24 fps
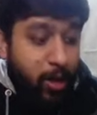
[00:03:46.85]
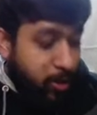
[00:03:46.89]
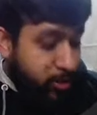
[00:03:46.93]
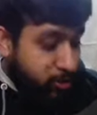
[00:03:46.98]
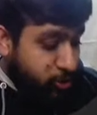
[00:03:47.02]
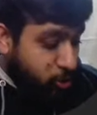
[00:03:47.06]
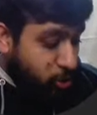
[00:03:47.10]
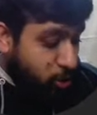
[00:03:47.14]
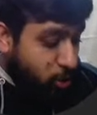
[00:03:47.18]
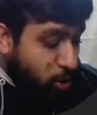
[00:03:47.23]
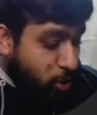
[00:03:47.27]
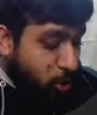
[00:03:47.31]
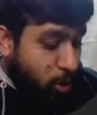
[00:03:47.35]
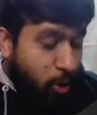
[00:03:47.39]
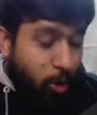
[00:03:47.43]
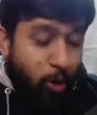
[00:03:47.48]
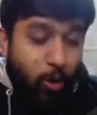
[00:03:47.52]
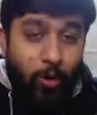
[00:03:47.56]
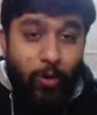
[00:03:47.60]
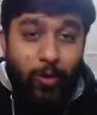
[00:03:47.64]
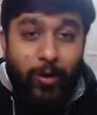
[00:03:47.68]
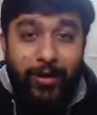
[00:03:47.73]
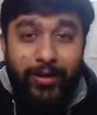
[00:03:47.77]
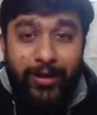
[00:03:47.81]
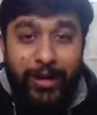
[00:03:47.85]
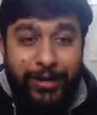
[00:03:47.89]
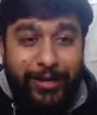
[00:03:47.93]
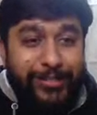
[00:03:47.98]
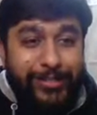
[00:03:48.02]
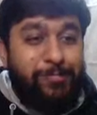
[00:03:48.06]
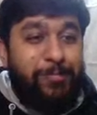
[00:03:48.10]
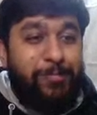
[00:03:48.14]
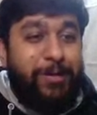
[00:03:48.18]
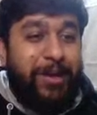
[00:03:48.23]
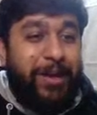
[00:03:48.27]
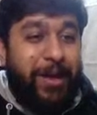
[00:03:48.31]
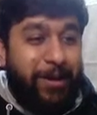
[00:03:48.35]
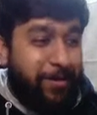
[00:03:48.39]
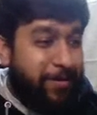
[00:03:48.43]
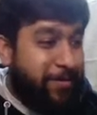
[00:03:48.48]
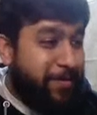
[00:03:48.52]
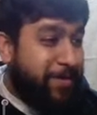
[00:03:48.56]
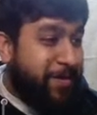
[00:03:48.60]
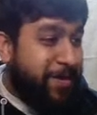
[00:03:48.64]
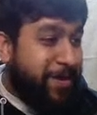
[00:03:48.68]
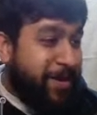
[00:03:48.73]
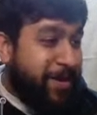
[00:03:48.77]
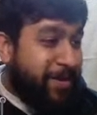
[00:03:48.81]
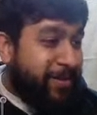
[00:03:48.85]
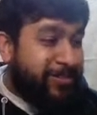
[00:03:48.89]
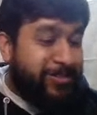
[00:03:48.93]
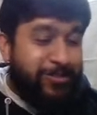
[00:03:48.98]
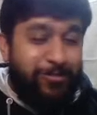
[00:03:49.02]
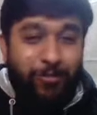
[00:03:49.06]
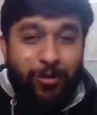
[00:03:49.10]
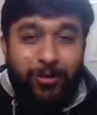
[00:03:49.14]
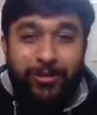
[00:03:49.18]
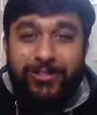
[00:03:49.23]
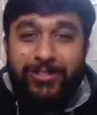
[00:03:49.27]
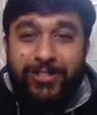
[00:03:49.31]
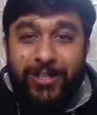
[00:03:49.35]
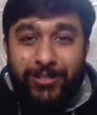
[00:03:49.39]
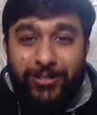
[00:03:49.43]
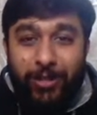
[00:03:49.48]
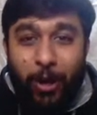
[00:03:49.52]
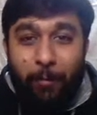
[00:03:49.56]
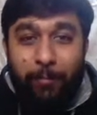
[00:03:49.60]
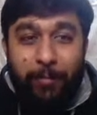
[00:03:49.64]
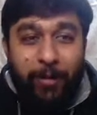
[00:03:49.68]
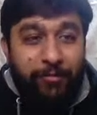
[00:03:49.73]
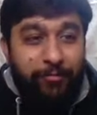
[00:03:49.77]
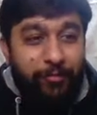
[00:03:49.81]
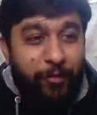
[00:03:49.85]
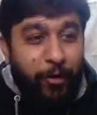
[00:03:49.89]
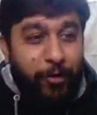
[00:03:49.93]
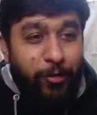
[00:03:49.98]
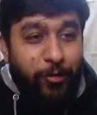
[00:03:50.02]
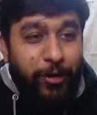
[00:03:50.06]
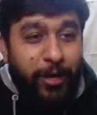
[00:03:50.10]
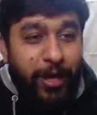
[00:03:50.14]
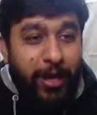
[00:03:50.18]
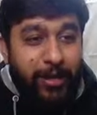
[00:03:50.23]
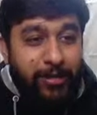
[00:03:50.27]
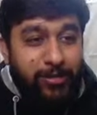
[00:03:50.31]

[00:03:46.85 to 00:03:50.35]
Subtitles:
So let us begin. So what is the topic for today?